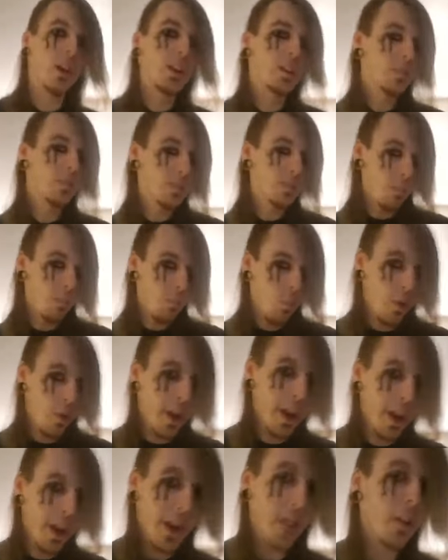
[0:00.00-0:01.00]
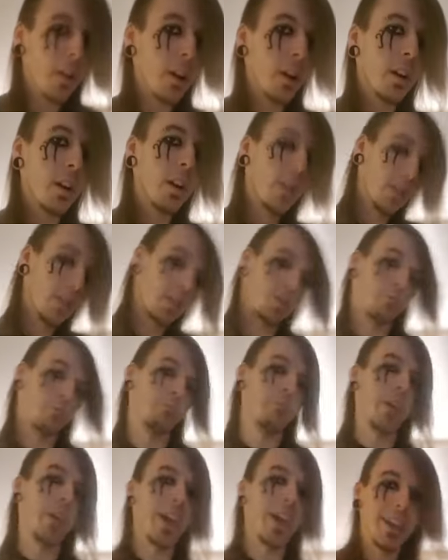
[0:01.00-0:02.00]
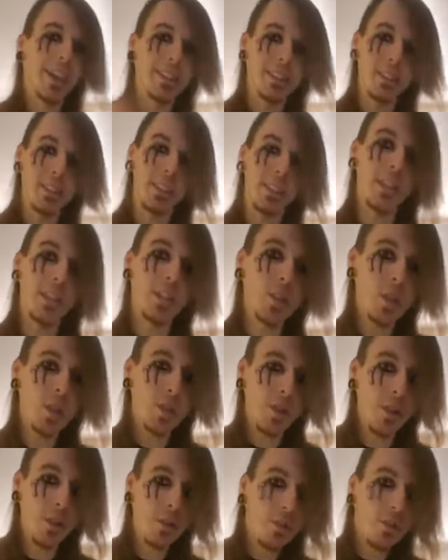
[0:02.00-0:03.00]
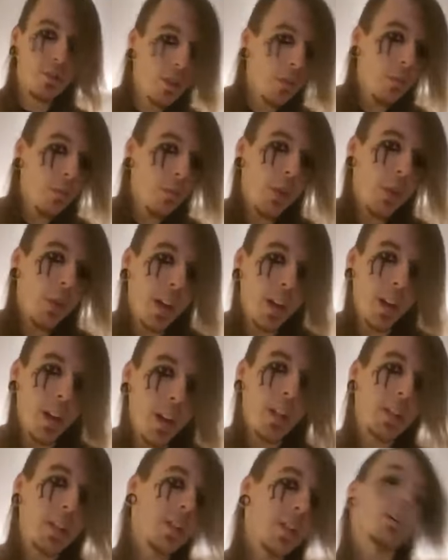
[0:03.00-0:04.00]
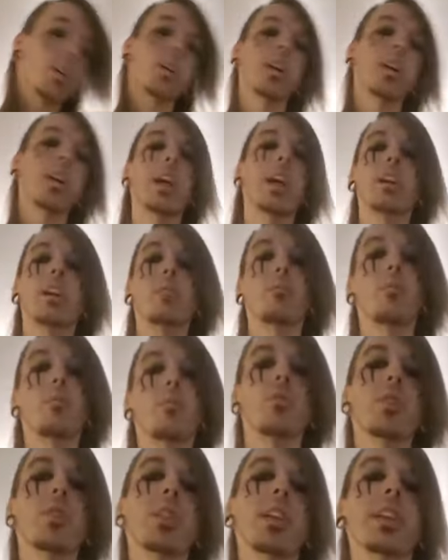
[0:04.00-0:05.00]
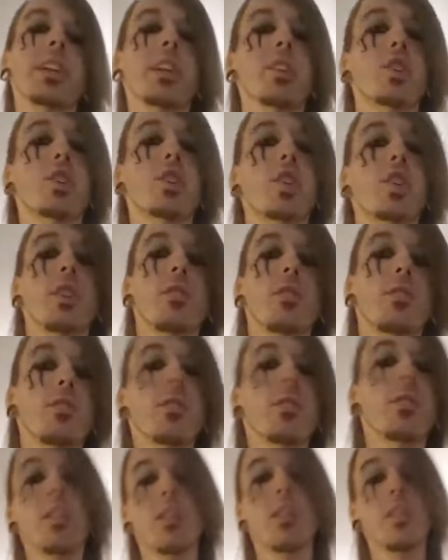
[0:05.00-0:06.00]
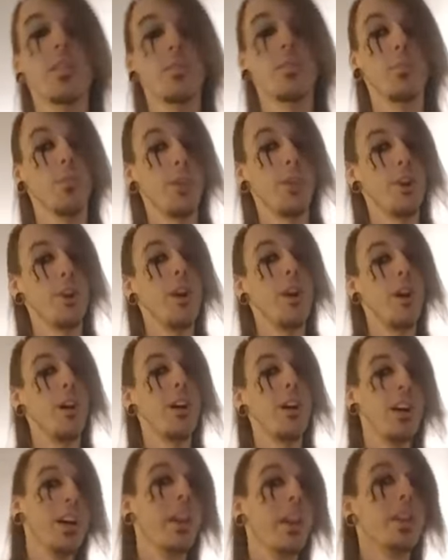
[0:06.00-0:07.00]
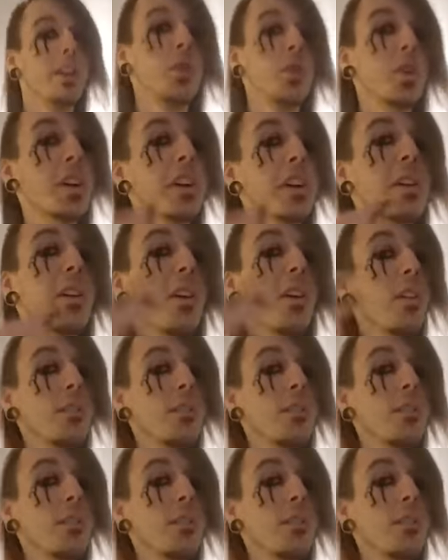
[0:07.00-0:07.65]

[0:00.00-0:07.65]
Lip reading: You can wear your band t-shirts. You can wear your animal-related shirts. What else? You can